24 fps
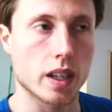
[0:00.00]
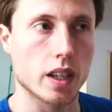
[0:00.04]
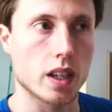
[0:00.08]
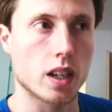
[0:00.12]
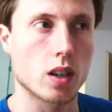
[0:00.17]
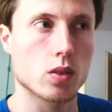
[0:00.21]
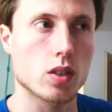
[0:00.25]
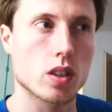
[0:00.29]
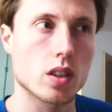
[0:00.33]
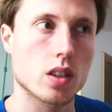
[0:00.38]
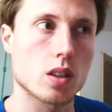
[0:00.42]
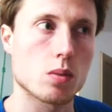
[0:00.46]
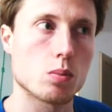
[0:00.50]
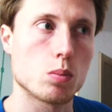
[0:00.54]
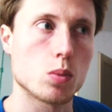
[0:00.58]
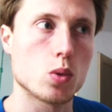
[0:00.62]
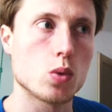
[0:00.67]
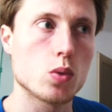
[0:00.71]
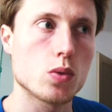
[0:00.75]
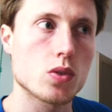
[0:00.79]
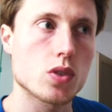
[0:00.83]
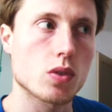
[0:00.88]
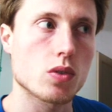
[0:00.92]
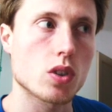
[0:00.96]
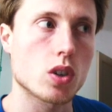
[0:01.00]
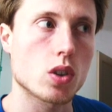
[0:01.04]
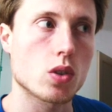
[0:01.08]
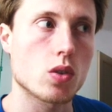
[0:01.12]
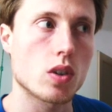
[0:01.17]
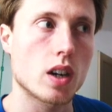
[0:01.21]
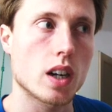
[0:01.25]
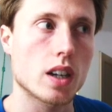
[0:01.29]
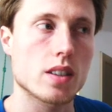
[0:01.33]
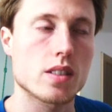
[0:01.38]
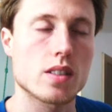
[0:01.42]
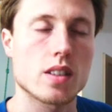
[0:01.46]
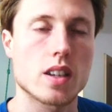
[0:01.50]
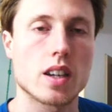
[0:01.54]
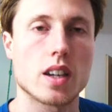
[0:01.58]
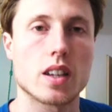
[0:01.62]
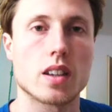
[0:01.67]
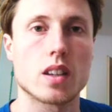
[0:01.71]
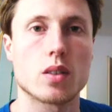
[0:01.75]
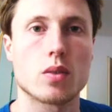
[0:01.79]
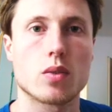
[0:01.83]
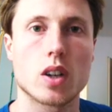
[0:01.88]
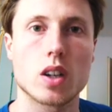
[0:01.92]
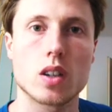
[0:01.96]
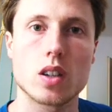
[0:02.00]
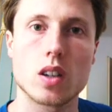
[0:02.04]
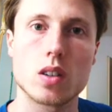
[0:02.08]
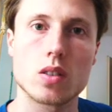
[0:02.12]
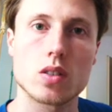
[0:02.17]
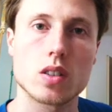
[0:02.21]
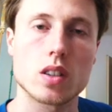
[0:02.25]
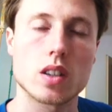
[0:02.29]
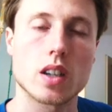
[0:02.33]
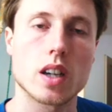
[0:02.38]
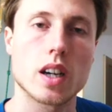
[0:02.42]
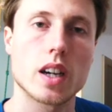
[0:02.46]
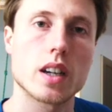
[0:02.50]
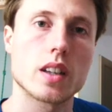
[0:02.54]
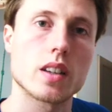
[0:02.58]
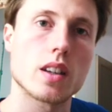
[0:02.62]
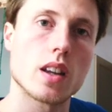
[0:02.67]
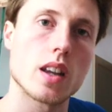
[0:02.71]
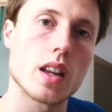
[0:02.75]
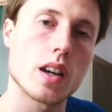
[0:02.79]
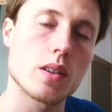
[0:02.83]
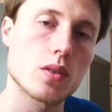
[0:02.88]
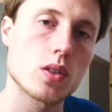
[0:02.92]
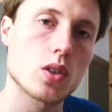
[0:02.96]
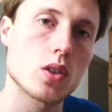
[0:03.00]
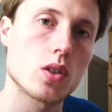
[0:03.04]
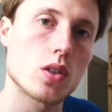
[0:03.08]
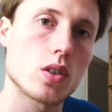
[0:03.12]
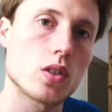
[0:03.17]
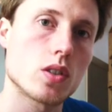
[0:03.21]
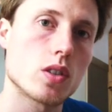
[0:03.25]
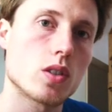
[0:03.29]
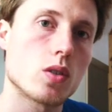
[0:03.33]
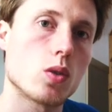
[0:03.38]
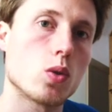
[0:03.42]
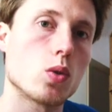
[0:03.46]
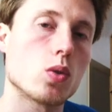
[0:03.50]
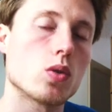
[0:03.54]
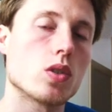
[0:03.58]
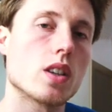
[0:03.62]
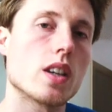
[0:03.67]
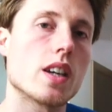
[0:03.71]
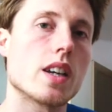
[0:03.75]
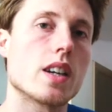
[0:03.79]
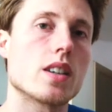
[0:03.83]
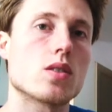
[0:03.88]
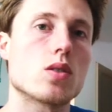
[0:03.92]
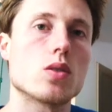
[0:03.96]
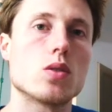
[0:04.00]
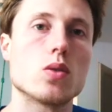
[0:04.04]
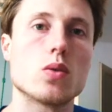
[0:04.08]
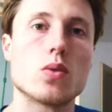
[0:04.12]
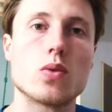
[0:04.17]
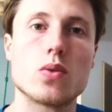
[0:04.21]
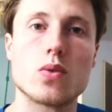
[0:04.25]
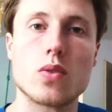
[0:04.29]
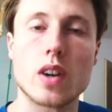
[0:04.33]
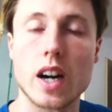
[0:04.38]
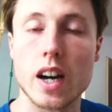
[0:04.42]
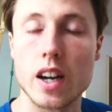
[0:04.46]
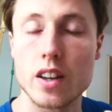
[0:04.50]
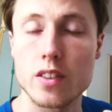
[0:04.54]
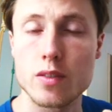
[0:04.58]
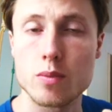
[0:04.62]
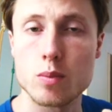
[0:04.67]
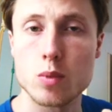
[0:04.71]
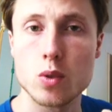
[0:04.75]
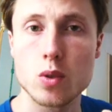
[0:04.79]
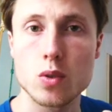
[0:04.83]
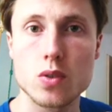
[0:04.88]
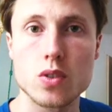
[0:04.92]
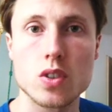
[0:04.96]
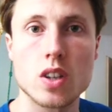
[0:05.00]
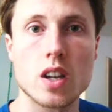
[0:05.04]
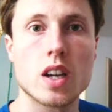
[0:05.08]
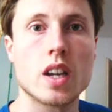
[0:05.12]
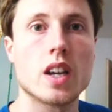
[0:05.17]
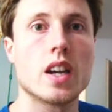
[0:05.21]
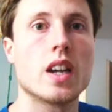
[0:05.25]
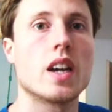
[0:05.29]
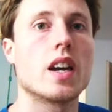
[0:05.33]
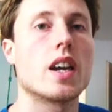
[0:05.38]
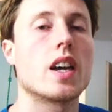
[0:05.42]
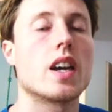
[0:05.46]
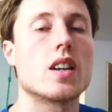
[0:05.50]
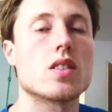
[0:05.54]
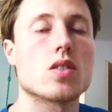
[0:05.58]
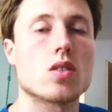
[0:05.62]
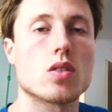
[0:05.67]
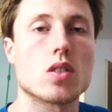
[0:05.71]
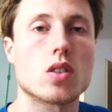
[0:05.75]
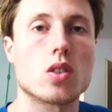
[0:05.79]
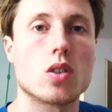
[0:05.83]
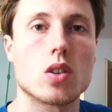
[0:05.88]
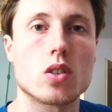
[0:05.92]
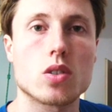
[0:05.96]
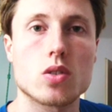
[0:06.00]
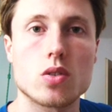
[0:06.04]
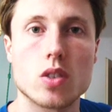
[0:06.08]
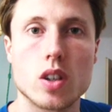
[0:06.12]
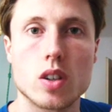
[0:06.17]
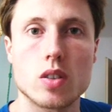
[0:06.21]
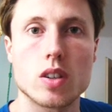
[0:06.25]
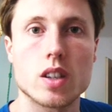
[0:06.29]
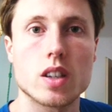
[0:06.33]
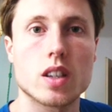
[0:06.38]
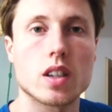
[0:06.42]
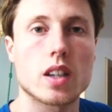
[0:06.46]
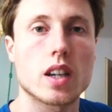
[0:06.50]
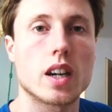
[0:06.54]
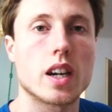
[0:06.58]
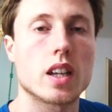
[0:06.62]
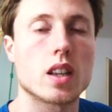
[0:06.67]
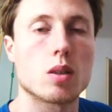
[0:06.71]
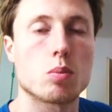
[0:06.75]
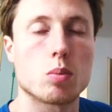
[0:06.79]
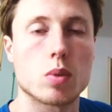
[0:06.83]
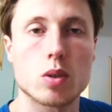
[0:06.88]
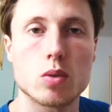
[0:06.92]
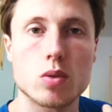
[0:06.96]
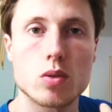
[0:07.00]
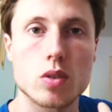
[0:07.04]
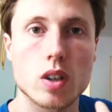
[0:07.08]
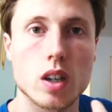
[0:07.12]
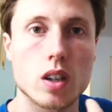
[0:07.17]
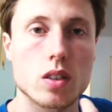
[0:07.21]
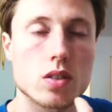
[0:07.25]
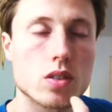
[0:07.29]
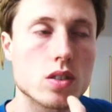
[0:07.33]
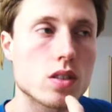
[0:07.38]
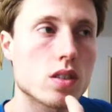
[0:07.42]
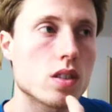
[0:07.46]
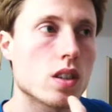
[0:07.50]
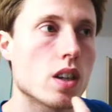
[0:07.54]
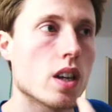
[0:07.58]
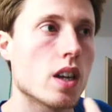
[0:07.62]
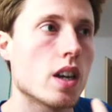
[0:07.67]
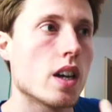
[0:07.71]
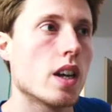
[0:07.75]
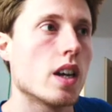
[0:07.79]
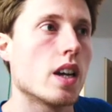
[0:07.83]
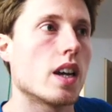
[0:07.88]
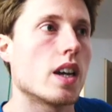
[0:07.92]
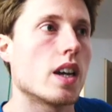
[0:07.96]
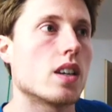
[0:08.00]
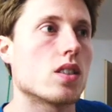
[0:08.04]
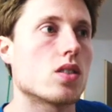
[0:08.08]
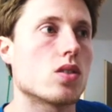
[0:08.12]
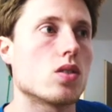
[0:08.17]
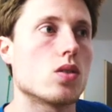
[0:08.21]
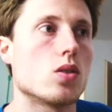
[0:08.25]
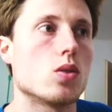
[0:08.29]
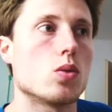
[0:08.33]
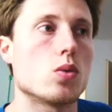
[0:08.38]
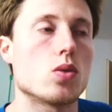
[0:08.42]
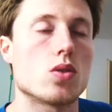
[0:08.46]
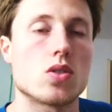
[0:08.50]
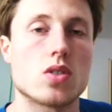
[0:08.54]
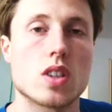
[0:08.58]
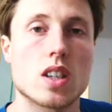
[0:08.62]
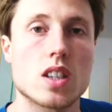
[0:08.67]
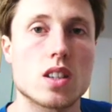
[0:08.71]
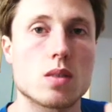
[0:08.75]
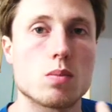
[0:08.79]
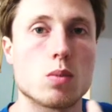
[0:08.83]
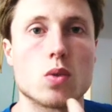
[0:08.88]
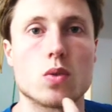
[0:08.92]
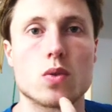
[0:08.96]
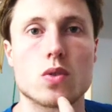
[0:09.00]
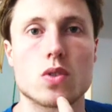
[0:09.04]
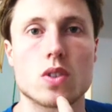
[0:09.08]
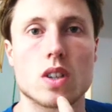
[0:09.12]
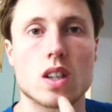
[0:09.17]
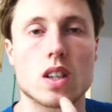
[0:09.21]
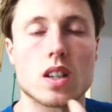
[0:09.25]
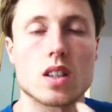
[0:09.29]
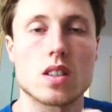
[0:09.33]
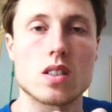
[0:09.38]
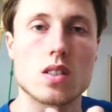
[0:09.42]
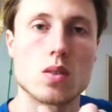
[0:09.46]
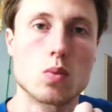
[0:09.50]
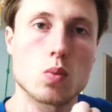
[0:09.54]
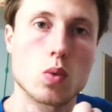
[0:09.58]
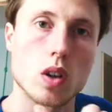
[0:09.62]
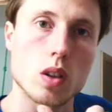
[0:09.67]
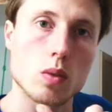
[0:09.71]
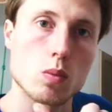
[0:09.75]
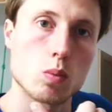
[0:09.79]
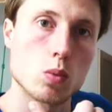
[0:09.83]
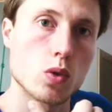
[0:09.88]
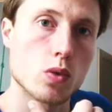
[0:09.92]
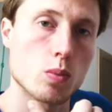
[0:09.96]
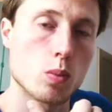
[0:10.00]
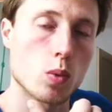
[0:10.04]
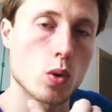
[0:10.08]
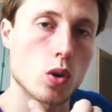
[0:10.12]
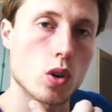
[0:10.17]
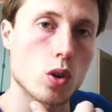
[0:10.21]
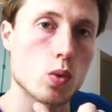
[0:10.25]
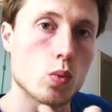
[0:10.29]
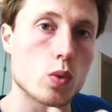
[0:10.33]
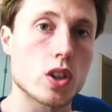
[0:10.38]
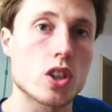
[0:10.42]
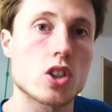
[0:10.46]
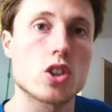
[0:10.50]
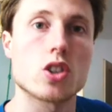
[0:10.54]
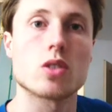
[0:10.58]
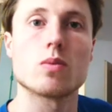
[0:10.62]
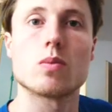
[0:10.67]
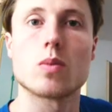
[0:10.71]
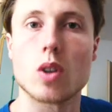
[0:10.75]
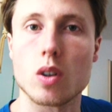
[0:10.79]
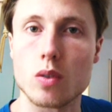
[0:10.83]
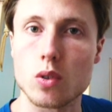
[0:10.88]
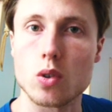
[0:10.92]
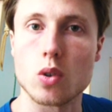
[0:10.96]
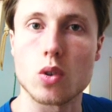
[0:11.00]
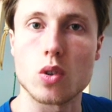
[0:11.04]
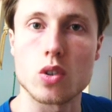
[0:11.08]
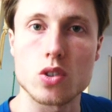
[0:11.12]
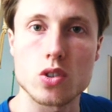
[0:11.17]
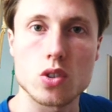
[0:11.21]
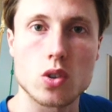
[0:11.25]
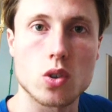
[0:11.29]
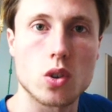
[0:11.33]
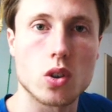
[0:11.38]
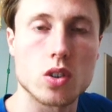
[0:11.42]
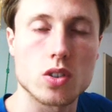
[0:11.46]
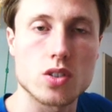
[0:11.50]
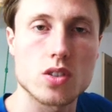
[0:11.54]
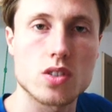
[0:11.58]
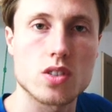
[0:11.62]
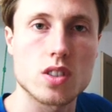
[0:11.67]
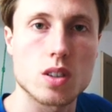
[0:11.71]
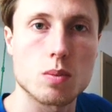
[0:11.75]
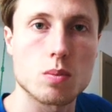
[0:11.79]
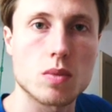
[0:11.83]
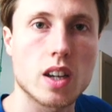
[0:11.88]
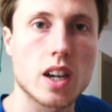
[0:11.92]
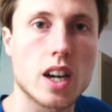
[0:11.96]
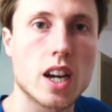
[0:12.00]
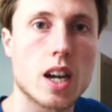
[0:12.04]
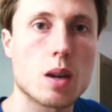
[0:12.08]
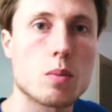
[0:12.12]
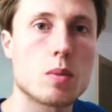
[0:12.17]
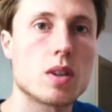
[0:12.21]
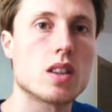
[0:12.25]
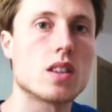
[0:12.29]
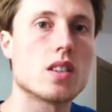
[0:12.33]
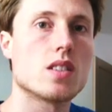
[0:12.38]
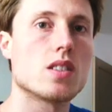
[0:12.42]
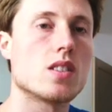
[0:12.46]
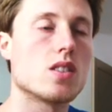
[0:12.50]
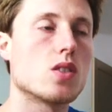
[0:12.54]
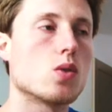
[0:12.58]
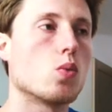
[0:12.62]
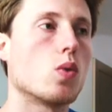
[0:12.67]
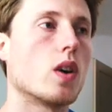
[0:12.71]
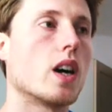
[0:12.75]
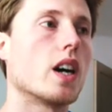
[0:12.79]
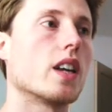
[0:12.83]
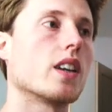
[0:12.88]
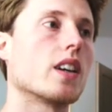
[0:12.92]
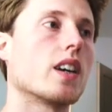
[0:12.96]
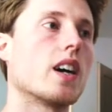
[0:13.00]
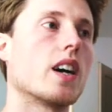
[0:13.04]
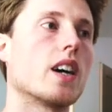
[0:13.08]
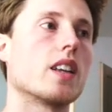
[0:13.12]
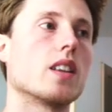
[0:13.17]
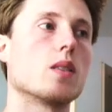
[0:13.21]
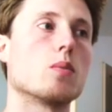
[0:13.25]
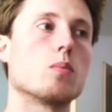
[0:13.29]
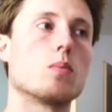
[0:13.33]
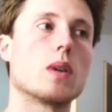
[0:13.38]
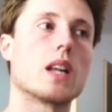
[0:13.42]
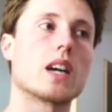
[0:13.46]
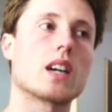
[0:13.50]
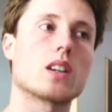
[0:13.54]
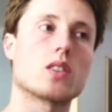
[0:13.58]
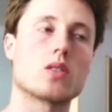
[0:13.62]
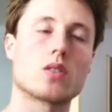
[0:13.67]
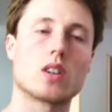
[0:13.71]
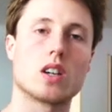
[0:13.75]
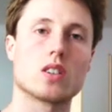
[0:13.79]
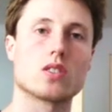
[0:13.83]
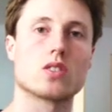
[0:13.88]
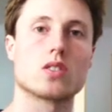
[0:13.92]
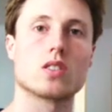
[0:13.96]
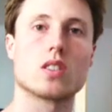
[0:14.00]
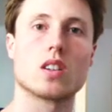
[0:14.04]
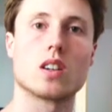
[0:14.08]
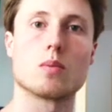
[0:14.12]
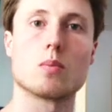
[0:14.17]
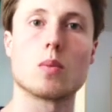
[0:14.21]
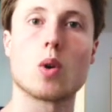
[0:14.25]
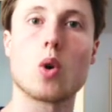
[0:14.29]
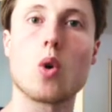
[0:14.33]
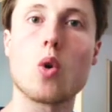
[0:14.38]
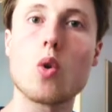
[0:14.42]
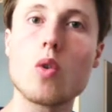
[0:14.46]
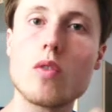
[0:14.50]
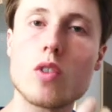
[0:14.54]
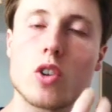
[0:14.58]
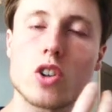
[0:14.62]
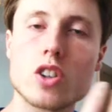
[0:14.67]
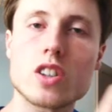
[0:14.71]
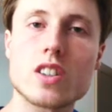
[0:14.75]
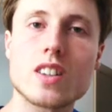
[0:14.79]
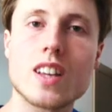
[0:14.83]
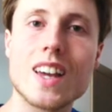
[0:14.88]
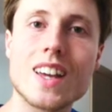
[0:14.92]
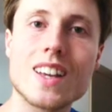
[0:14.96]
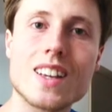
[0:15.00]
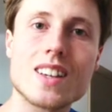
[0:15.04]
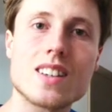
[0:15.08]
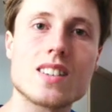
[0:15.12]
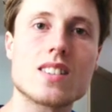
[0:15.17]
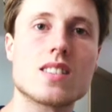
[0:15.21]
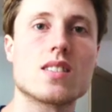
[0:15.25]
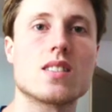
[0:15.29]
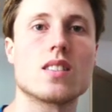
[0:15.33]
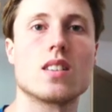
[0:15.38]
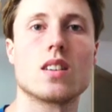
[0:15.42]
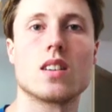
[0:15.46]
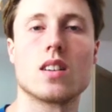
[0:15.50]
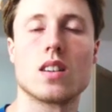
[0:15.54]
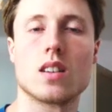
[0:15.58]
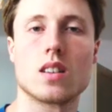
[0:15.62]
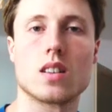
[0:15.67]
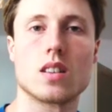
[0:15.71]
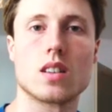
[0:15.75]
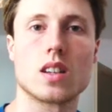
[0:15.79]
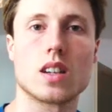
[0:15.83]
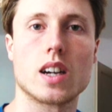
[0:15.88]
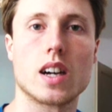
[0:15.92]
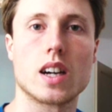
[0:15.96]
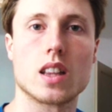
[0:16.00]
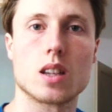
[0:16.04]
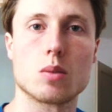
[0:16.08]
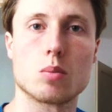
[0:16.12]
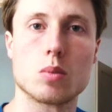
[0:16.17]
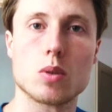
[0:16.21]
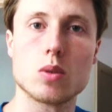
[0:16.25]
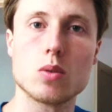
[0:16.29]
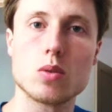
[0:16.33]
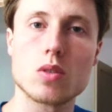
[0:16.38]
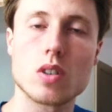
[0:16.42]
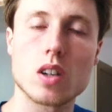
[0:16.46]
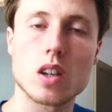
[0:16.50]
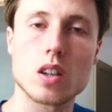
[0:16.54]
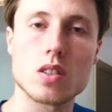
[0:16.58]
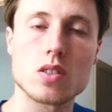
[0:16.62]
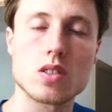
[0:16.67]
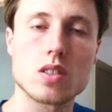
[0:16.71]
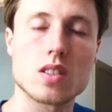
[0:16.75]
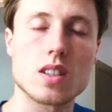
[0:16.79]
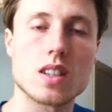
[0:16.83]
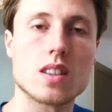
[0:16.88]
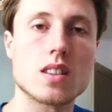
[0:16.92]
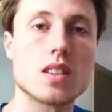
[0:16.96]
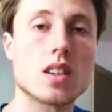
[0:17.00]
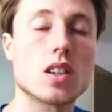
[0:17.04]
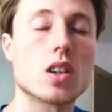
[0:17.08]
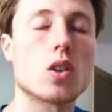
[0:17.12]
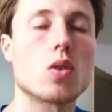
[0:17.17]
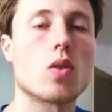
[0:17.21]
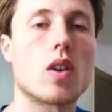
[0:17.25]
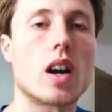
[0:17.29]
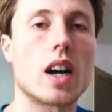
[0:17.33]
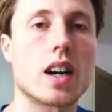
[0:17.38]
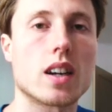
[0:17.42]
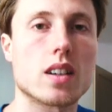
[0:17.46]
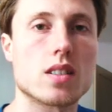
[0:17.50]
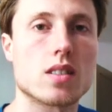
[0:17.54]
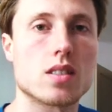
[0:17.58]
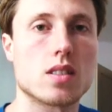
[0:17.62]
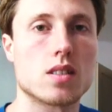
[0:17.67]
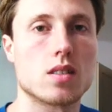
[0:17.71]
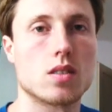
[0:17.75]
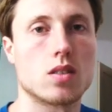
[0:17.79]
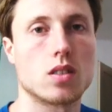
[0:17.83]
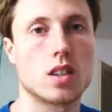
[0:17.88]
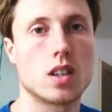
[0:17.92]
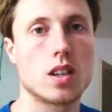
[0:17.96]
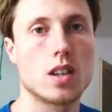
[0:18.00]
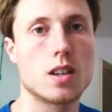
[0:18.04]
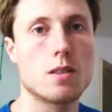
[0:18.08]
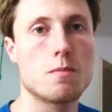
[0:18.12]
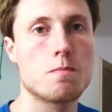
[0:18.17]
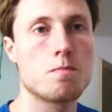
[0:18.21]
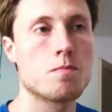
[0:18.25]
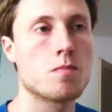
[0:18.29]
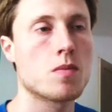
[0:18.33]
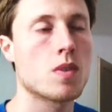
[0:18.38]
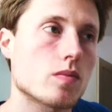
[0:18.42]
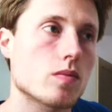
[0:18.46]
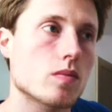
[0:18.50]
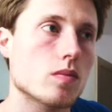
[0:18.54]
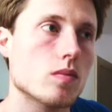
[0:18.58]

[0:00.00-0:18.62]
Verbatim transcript: I counted the moves of the crux, and I found out the guy in the left corner only has to do five moves, as on the contrary, the guy in the blue trousers has to do six moves, and it's one move more, which of course costs some time, and this is why the guy in the black trousers um, overtakes the guy in the blue trousers in the crux, okay?